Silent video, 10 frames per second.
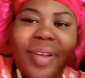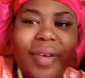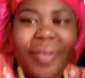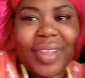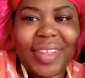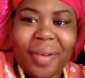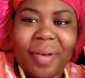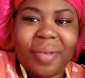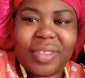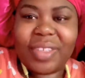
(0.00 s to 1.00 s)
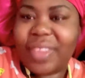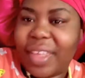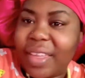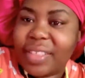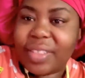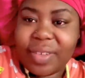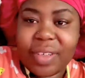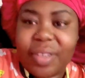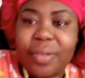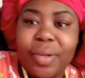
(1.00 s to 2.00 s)
Okay, y'all, so that is going to
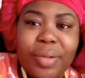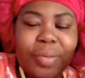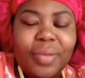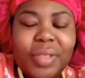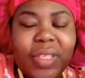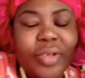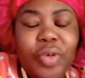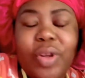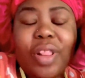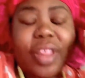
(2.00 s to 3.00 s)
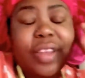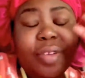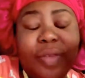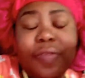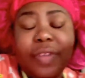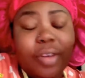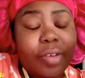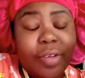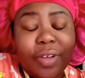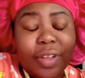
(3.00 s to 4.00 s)
conclude the Orlando
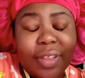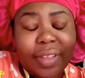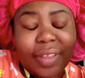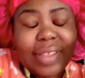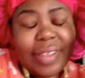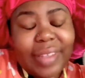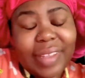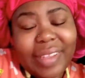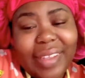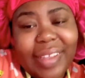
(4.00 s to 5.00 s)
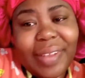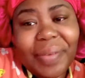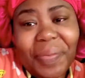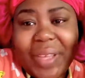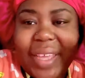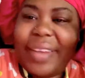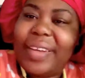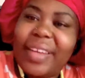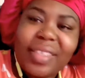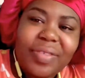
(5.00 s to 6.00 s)
vlog. We had a
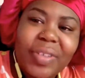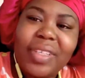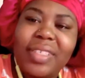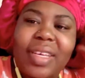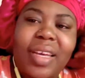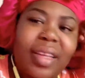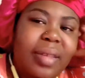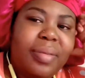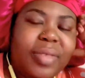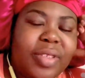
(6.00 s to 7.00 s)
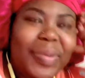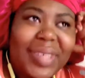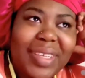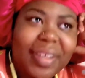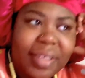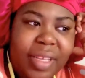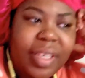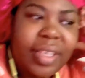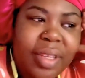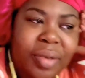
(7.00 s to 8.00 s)
nice fun time spending a
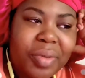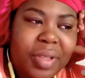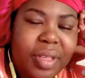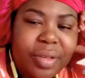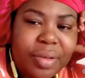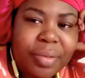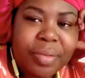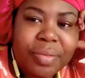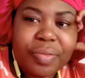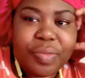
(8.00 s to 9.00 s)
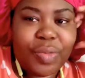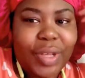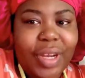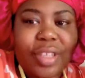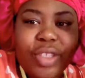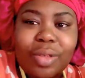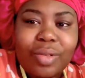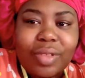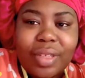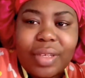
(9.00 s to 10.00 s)
day in Orlando. Got our
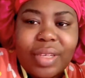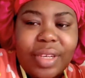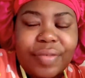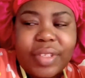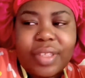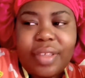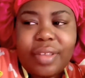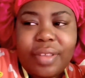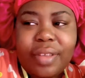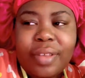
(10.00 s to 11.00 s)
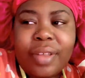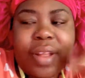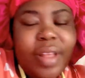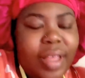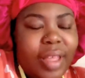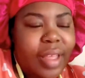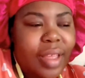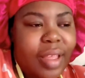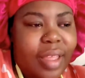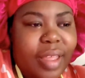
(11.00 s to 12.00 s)
toes done and everything
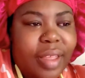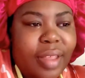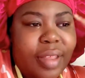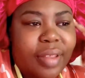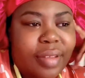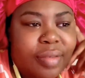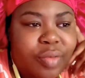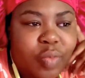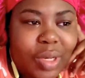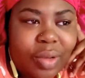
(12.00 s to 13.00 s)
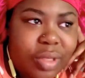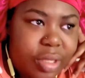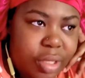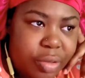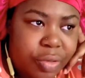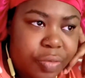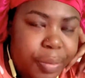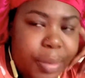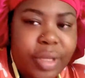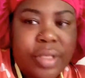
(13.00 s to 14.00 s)
and went out to dinner for
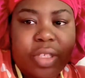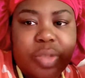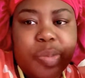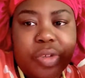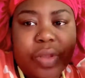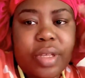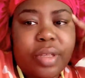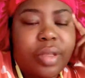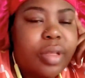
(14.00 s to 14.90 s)
my auntie's birthday.